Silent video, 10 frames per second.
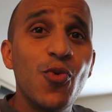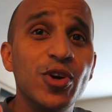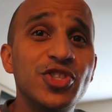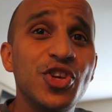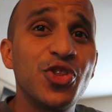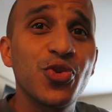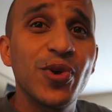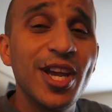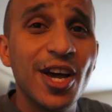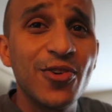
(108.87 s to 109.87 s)
was the
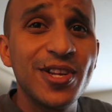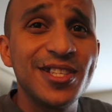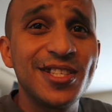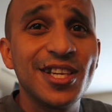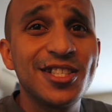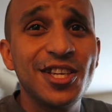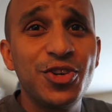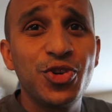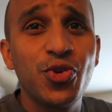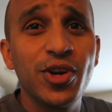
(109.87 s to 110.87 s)

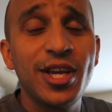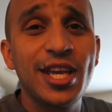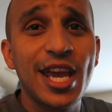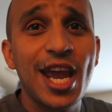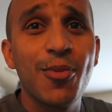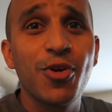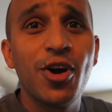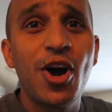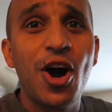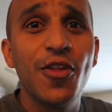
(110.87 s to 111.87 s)
360-degree
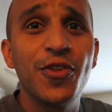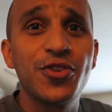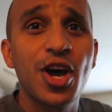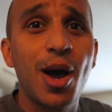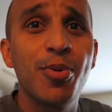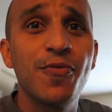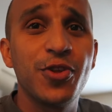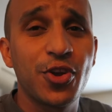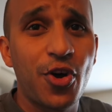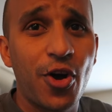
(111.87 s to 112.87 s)
camera on the top of
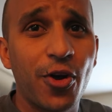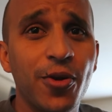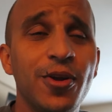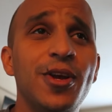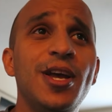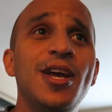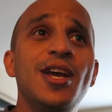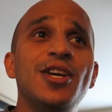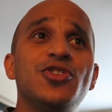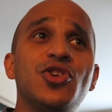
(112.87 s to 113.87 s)
the car.
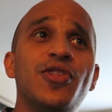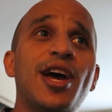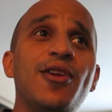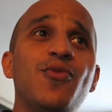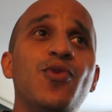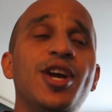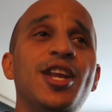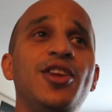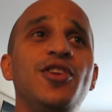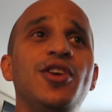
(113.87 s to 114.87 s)
So that
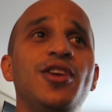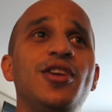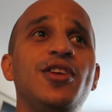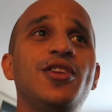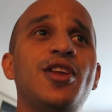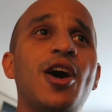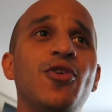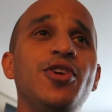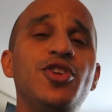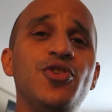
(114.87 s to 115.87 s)
when not
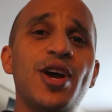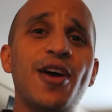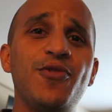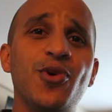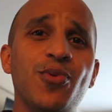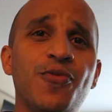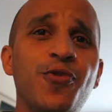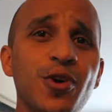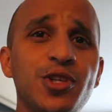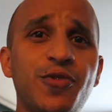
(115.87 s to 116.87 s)
only do you have your
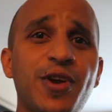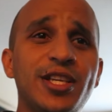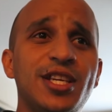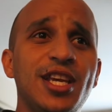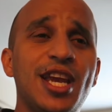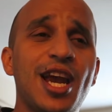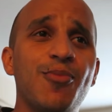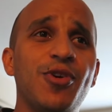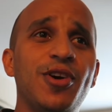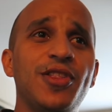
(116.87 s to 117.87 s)
reverse-facing
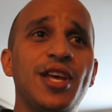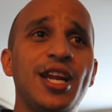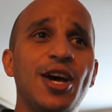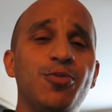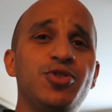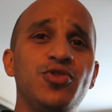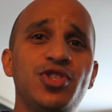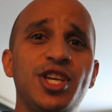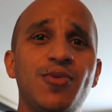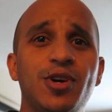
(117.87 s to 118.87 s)
camera that helps you
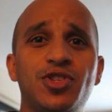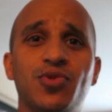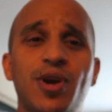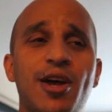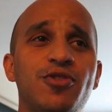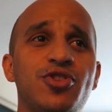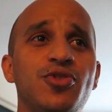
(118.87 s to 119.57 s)
see what's around